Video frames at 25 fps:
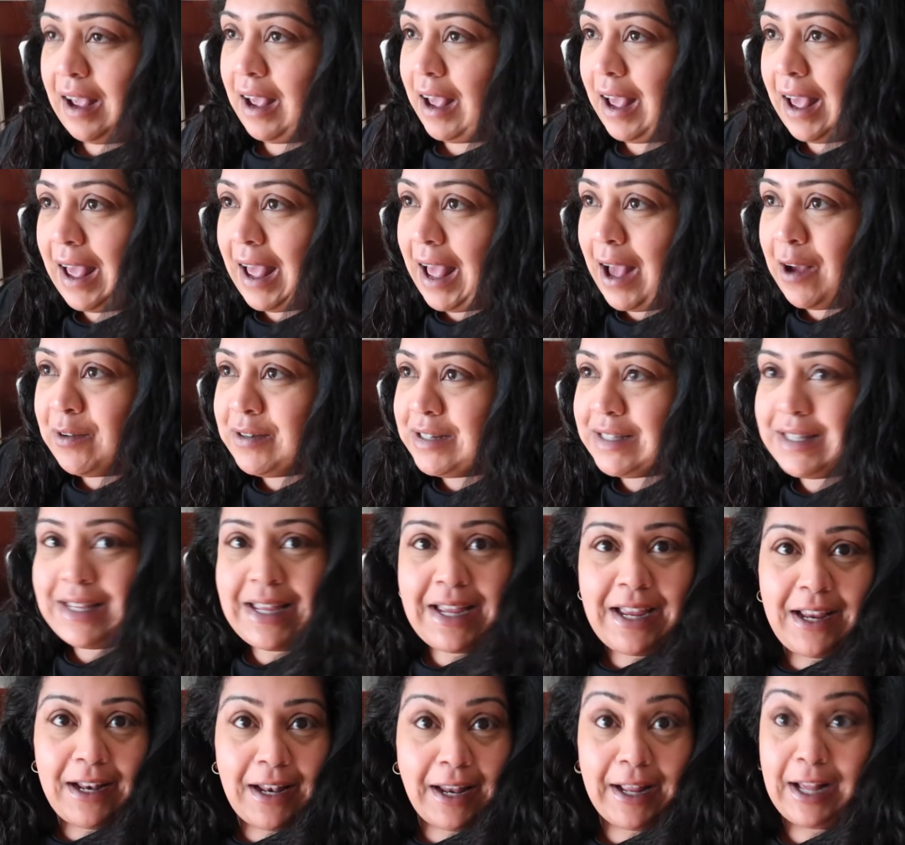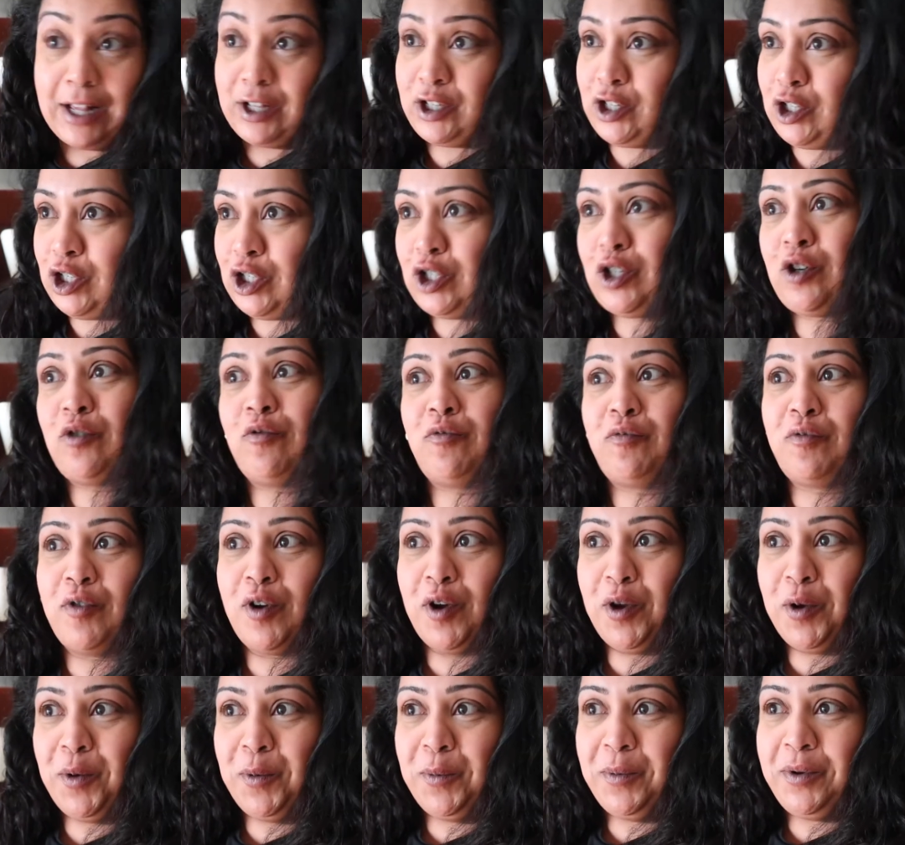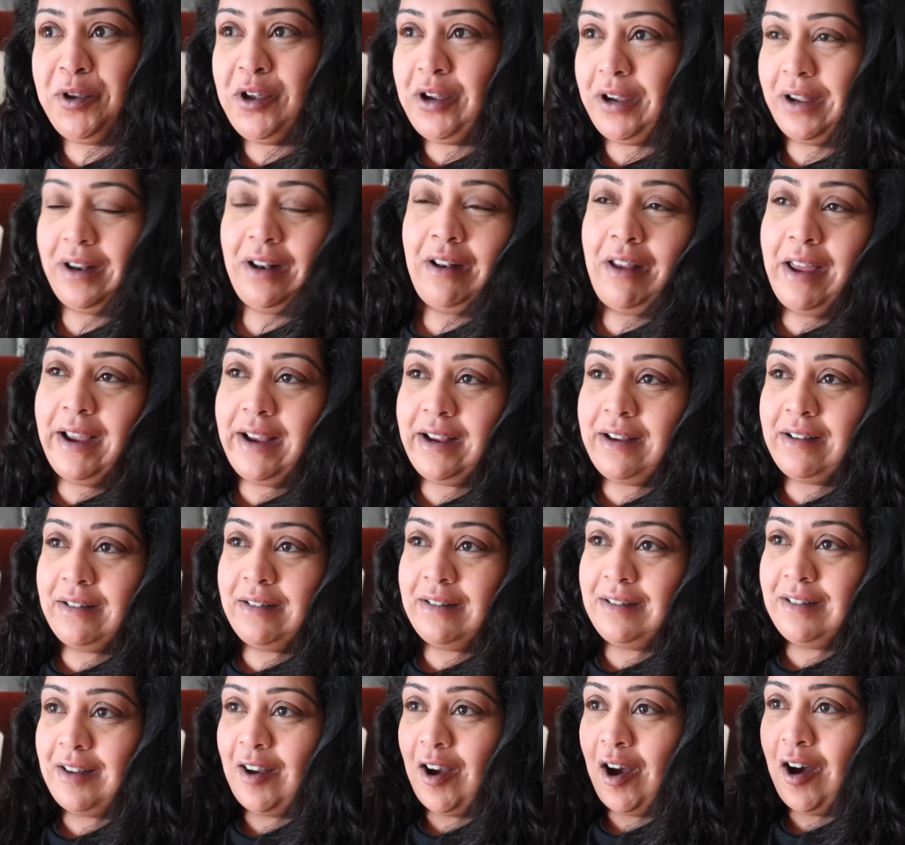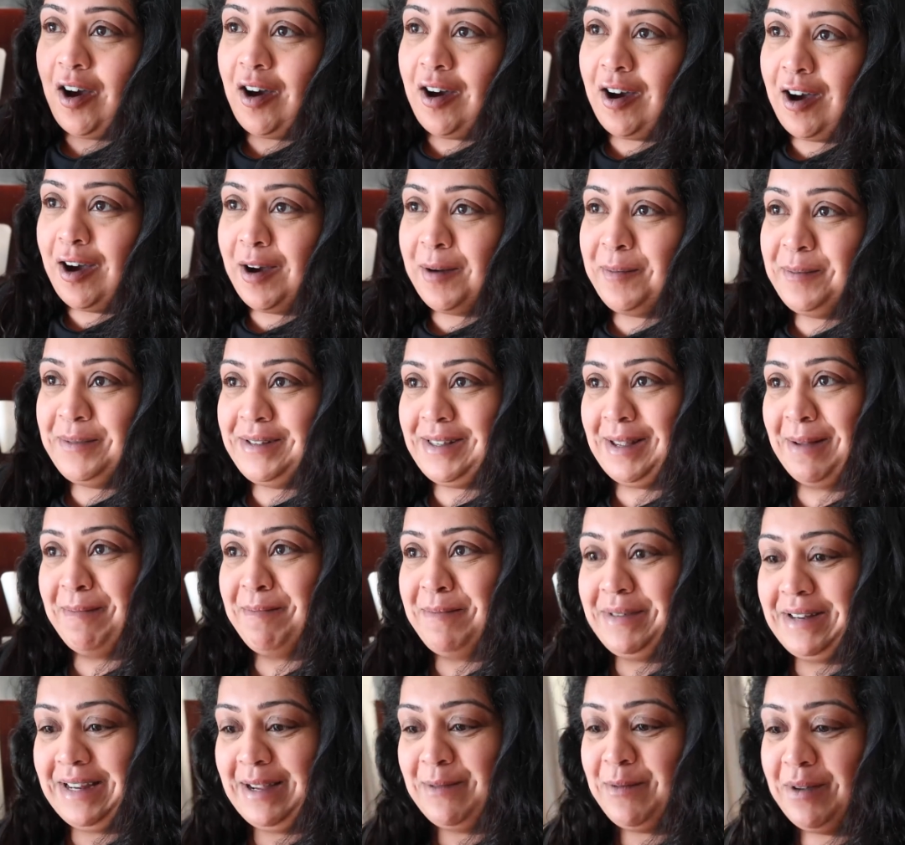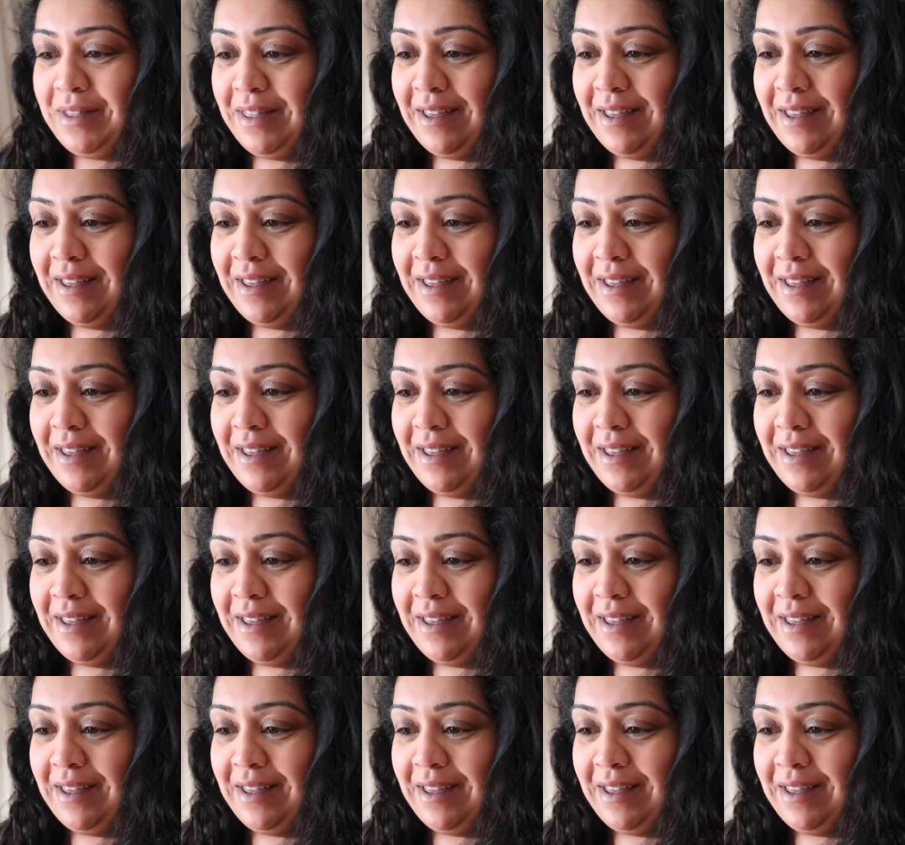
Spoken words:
How does he, like a screw? You could like somebody with